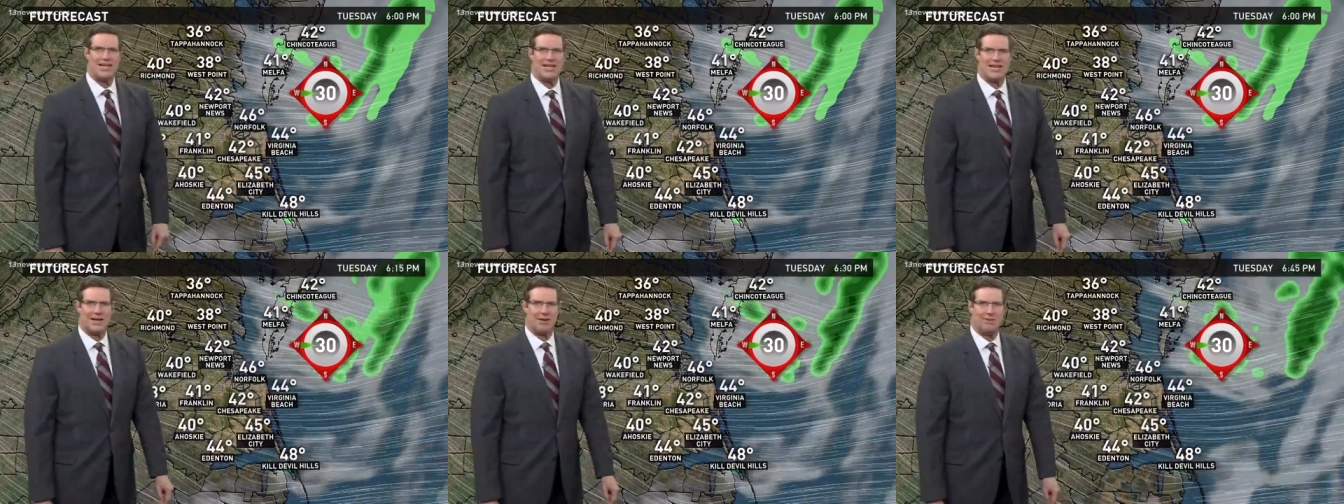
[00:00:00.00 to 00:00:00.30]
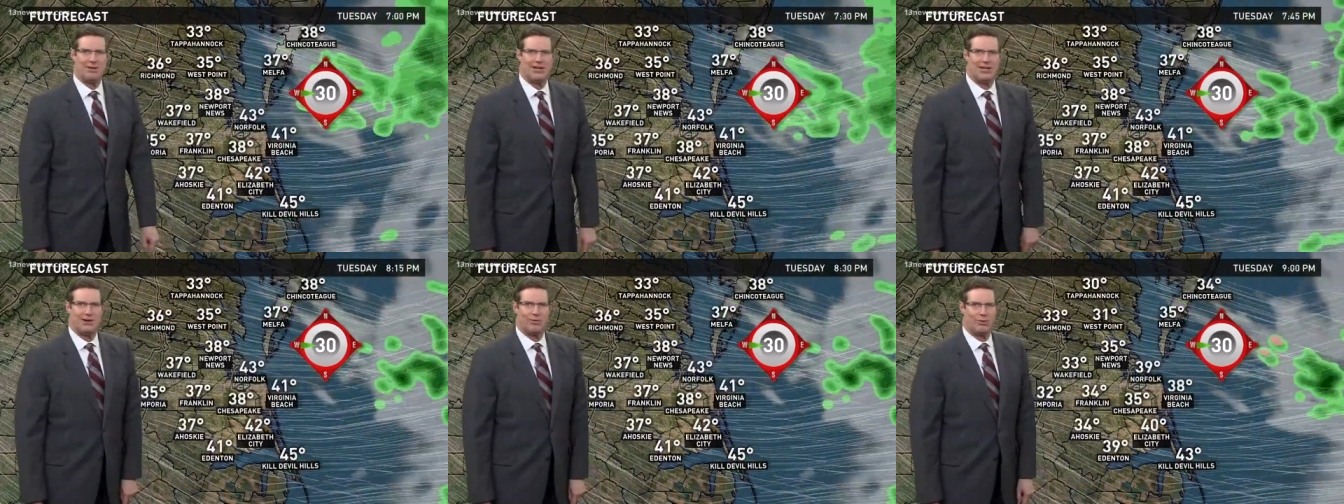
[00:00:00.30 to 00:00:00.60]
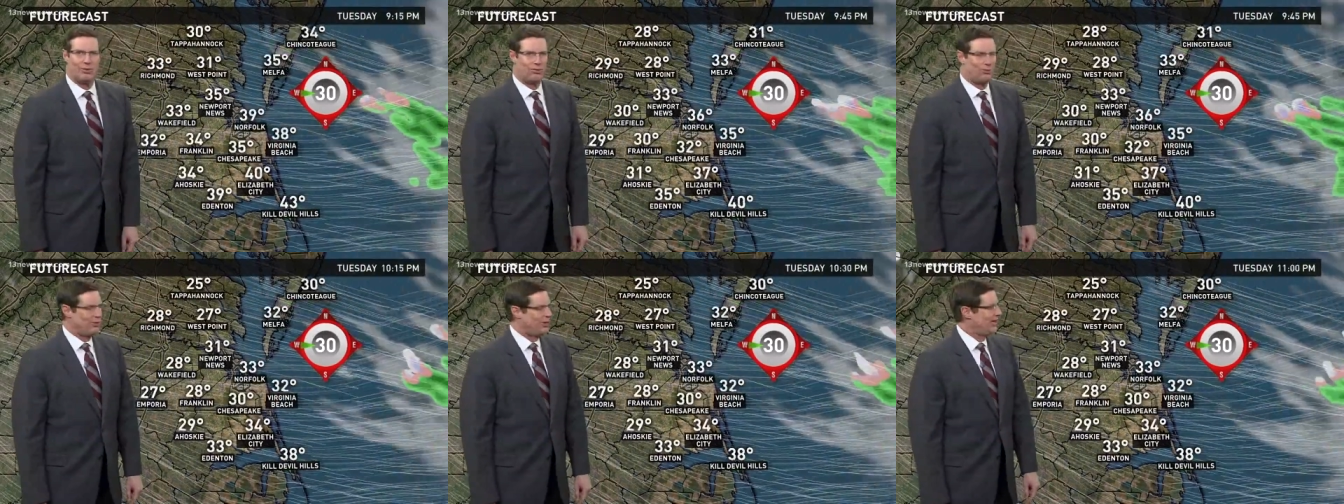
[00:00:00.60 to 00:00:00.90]
I mean, it
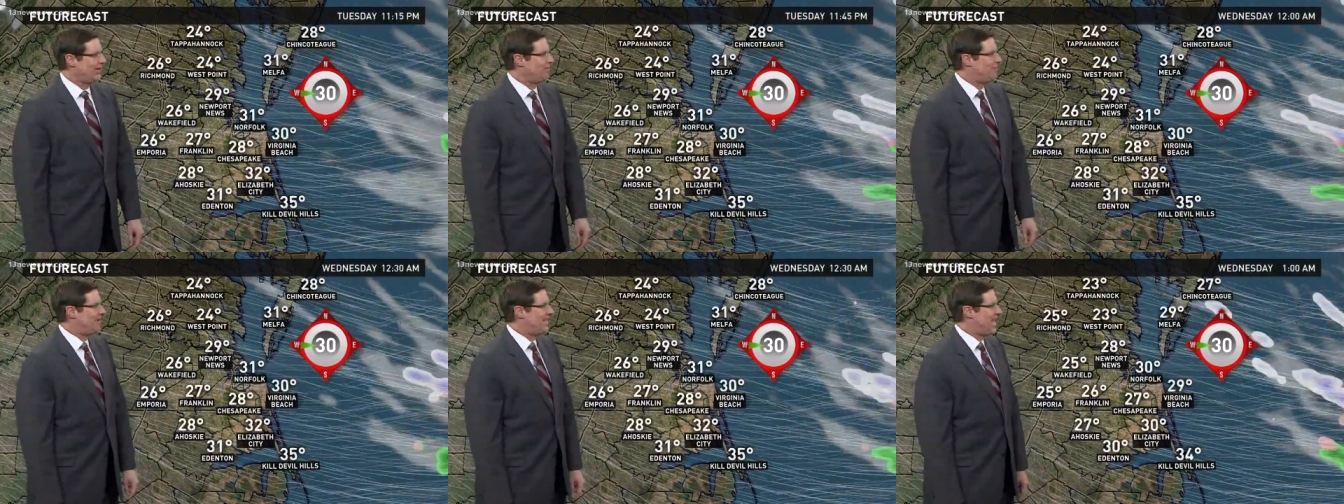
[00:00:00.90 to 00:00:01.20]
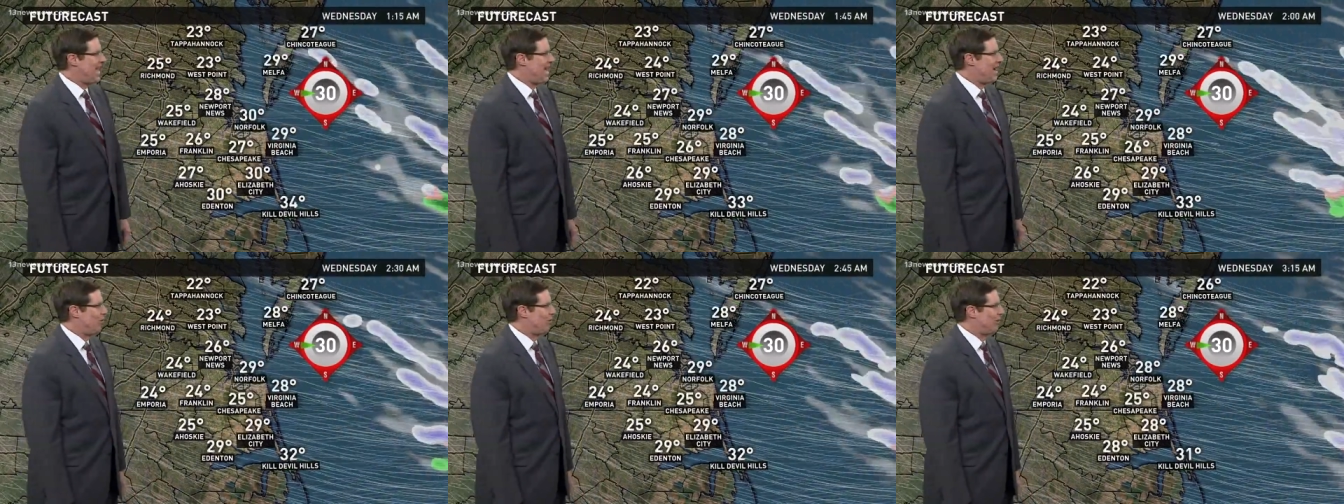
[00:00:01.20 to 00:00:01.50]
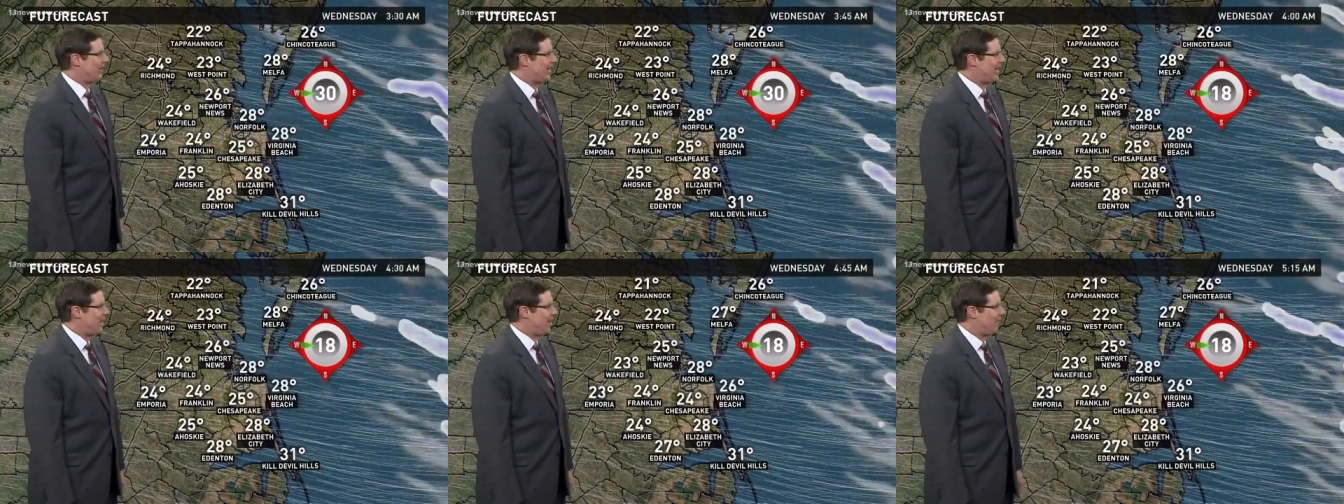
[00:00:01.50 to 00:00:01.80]
will really be
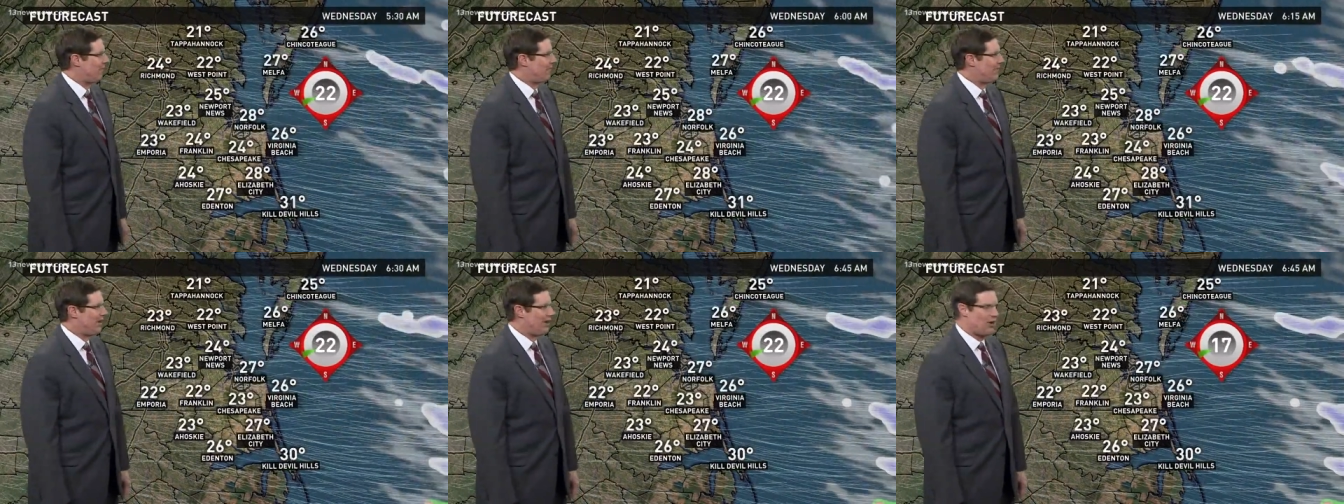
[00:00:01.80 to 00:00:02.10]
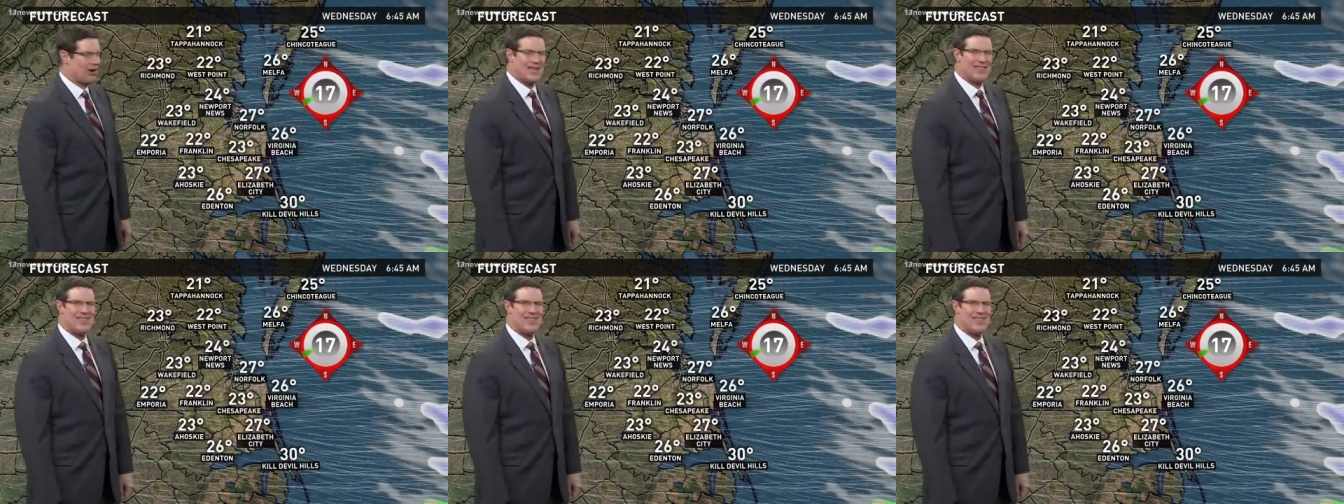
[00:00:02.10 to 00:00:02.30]
howling out there,